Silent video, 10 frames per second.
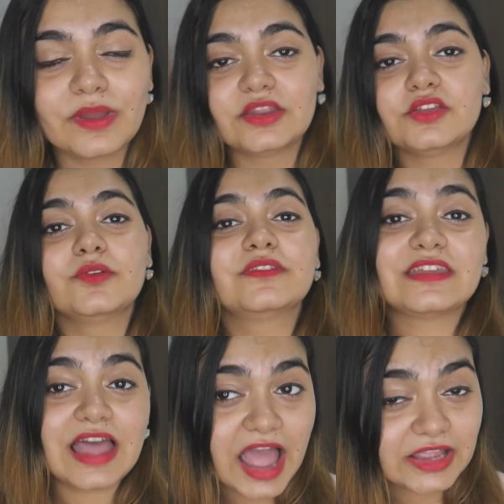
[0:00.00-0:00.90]
you're
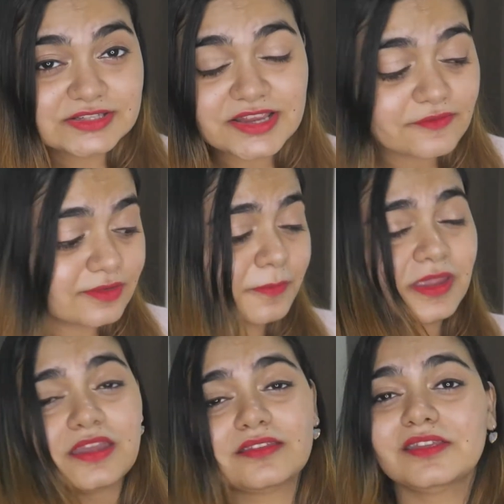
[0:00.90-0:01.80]
using actives,
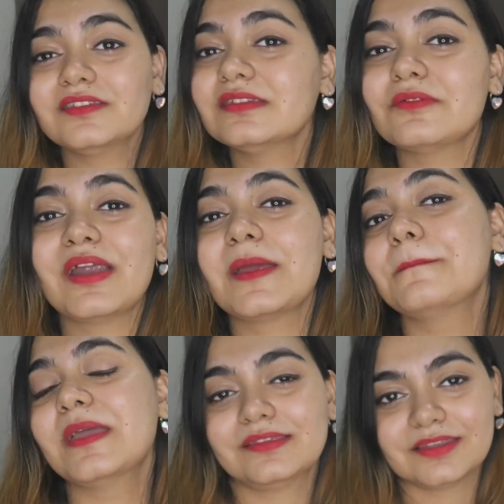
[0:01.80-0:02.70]
because this is a very
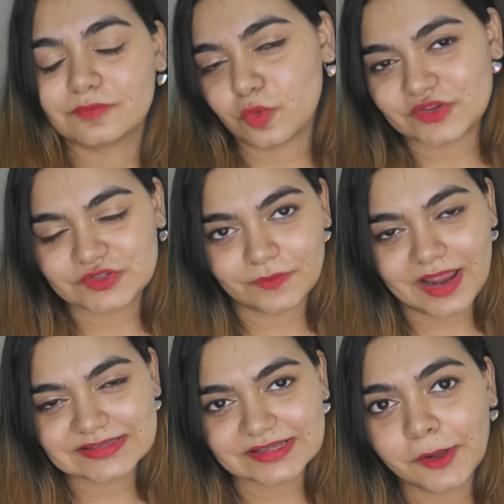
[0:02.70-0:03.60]
basic
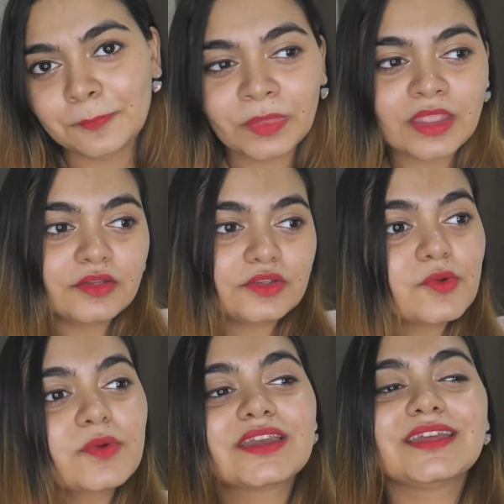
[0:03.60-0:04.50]
moisturizer.
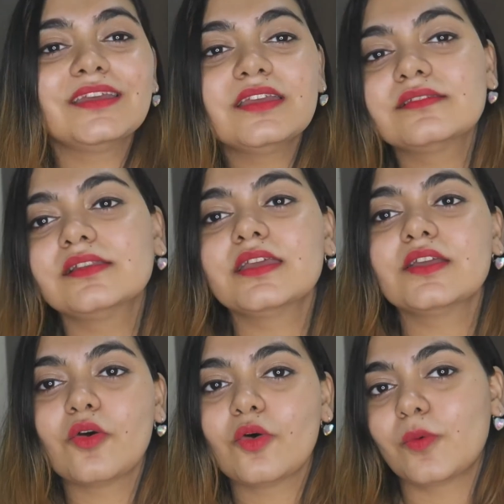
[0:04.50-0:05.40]
You can easily
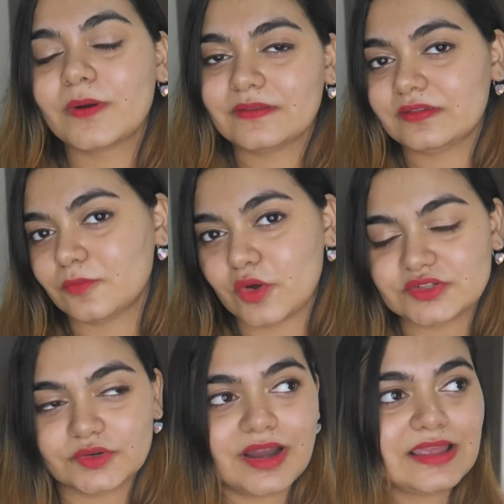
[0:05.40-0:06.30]
go over this
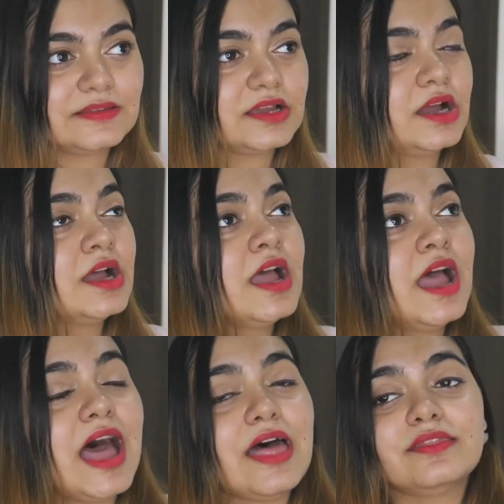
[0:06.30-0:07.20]
moisturizer
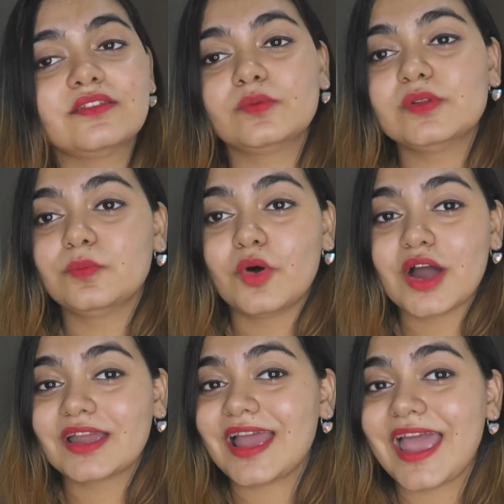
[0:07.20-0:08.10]
and this will
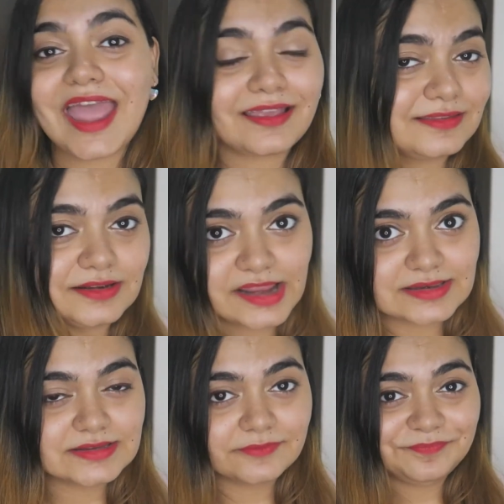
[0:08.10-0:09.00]
work excellent.